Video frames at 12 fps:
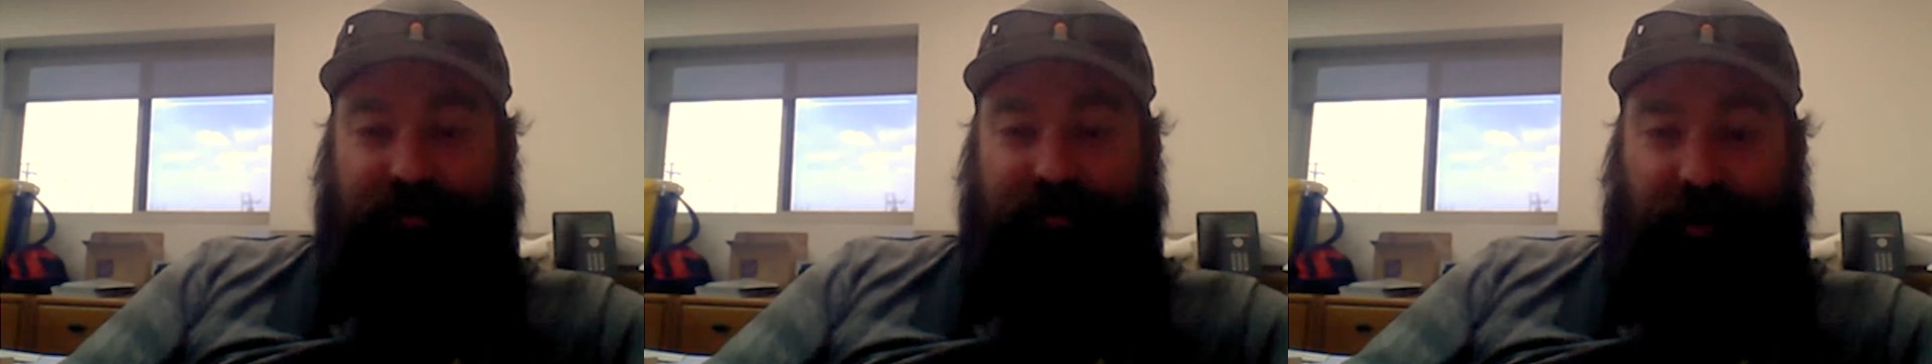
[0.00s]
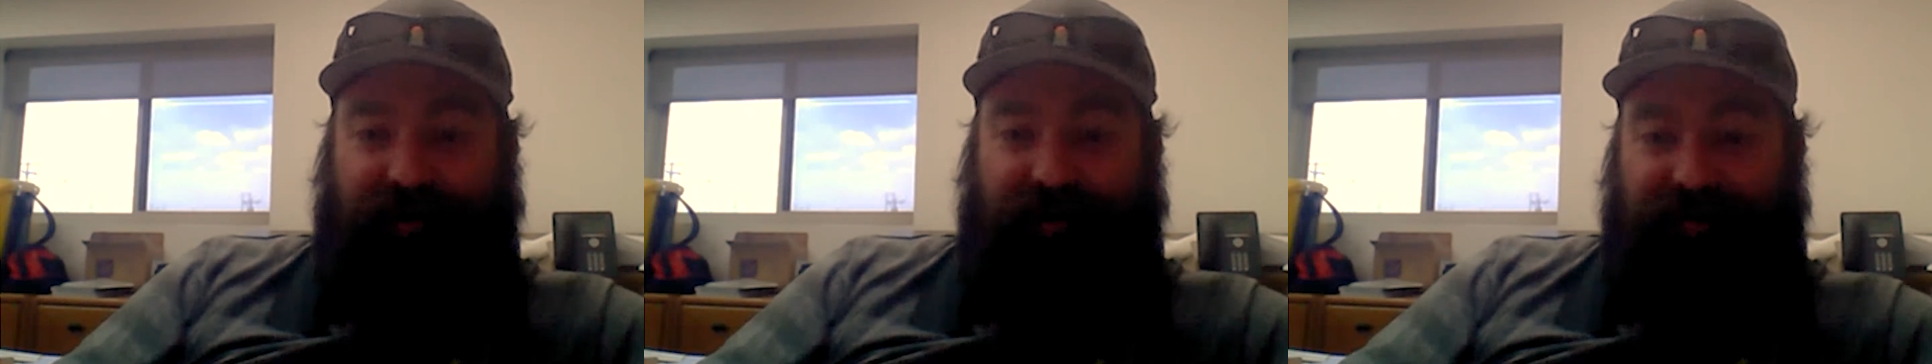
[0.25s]

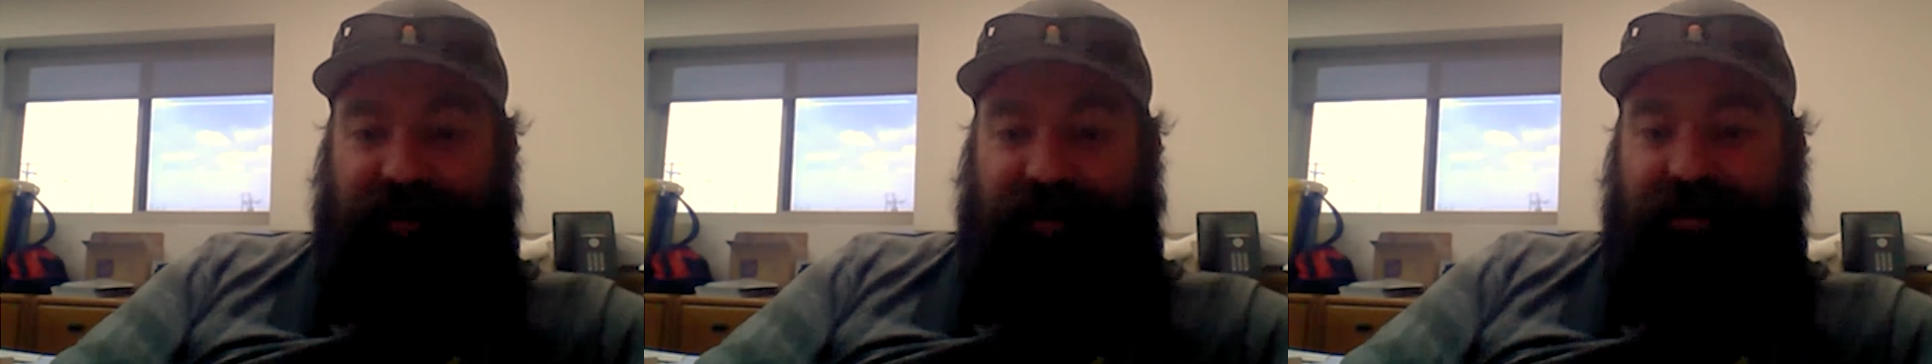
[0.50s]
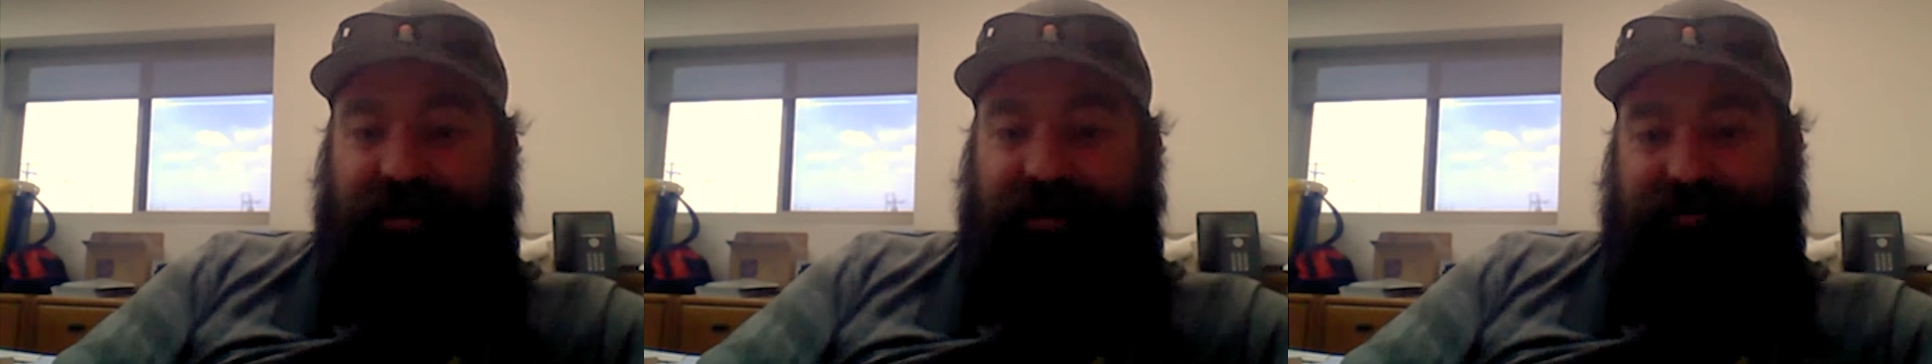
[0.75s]
space
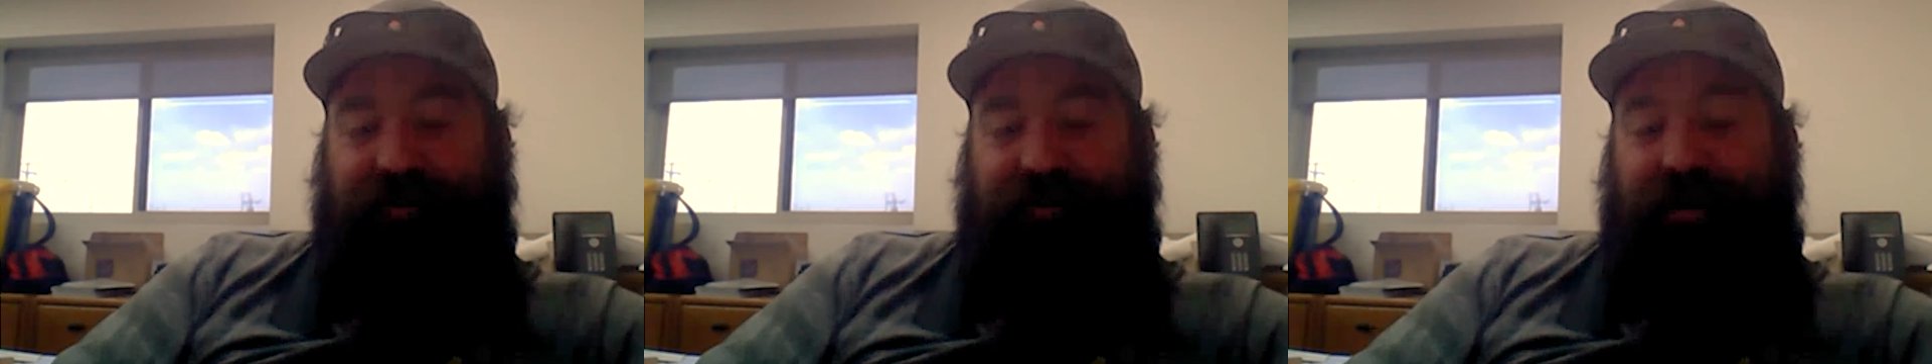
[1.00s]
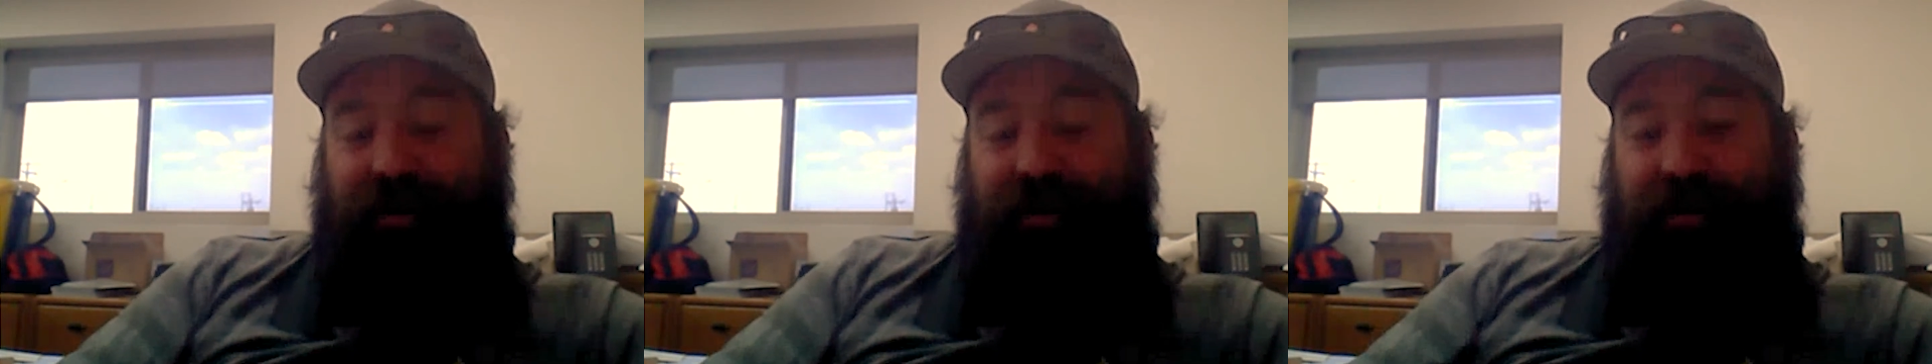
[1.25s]
they did, so
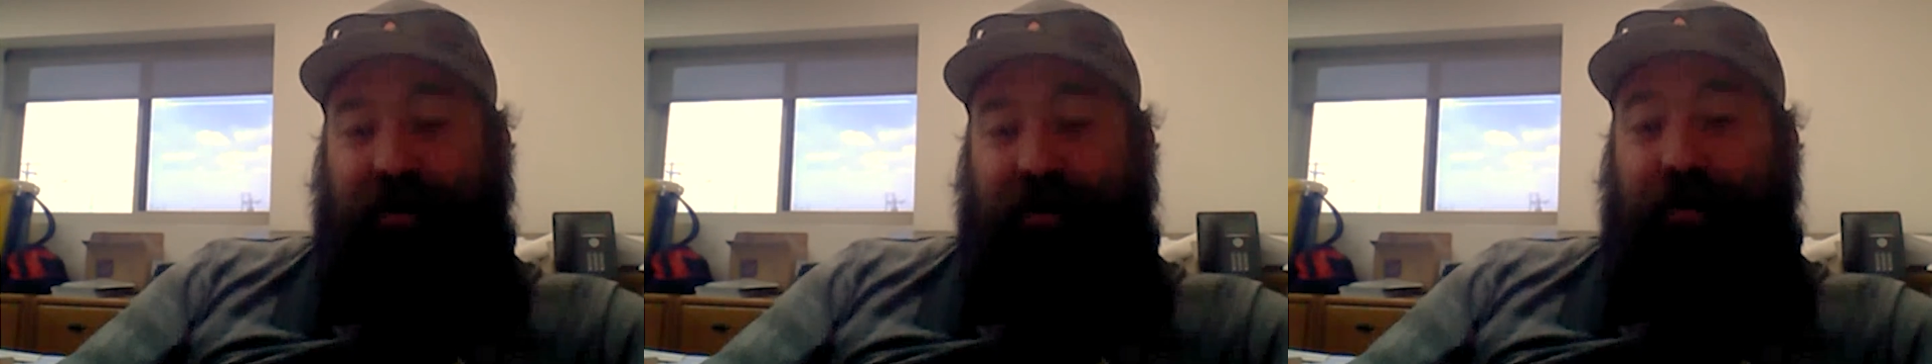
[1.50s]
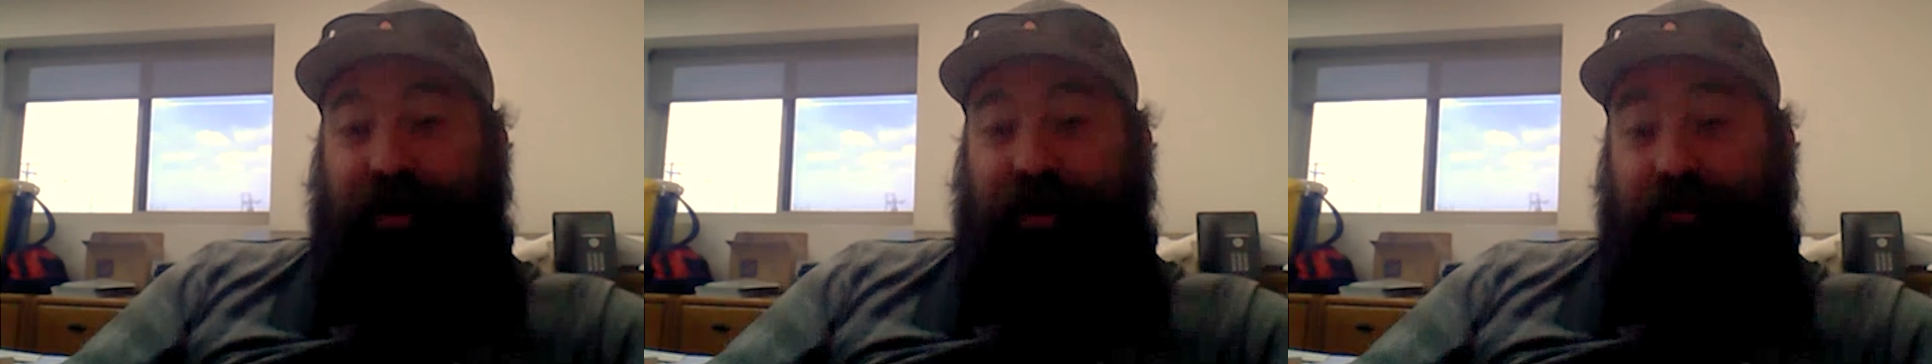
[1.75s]

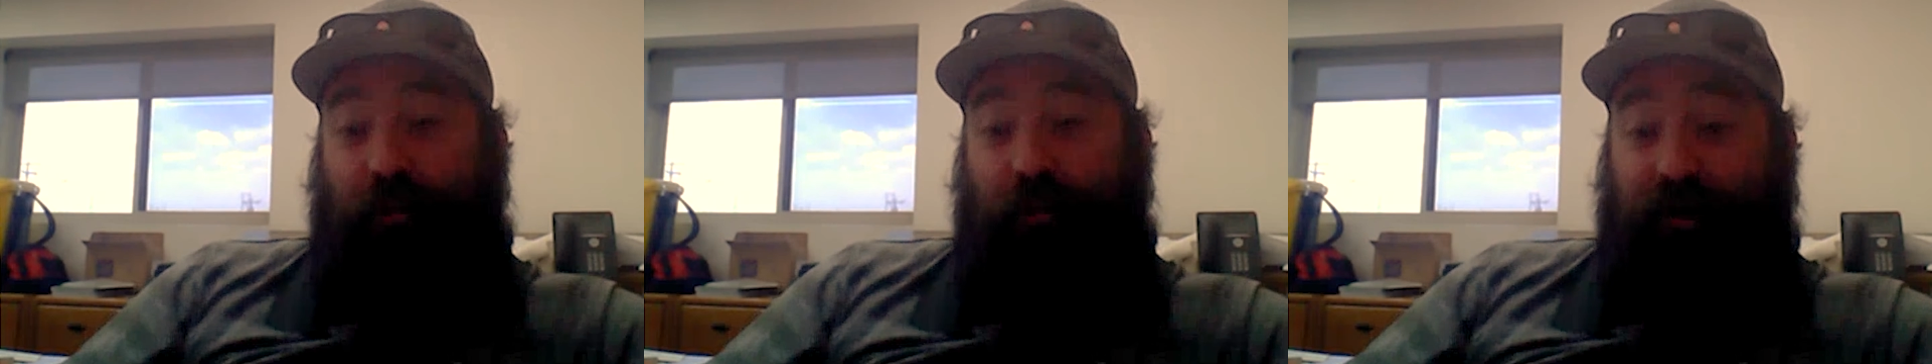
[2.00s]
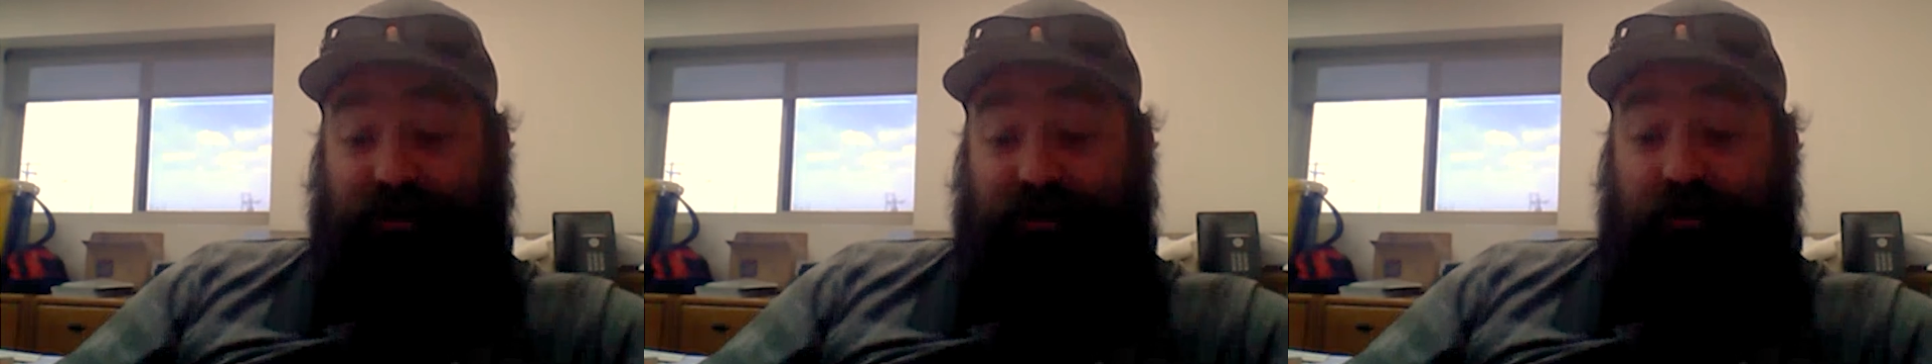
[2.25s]
they went down
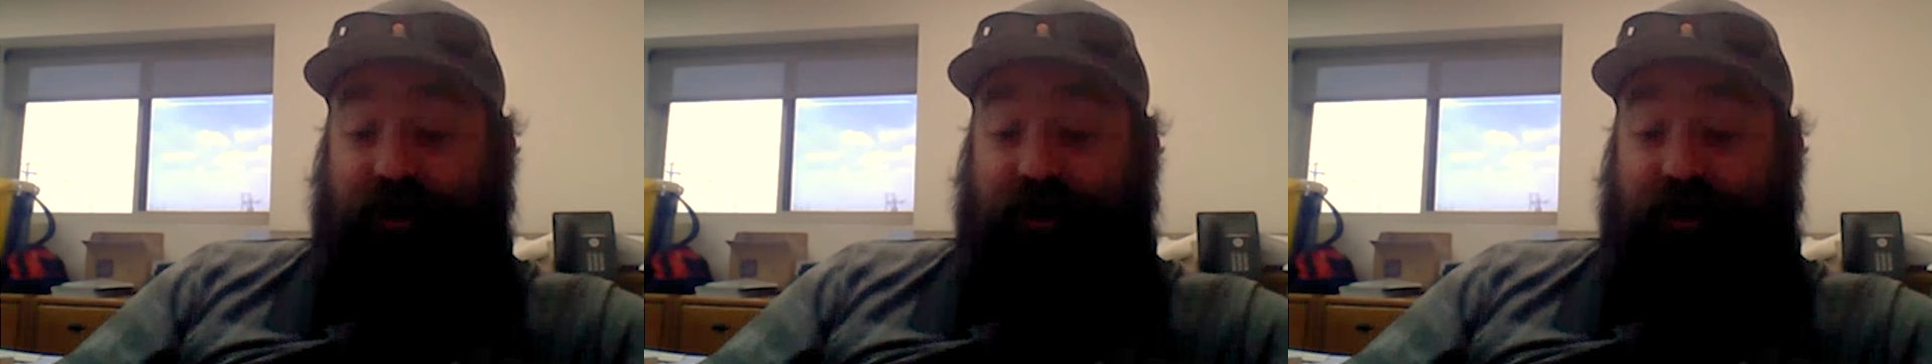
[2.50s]
to 1.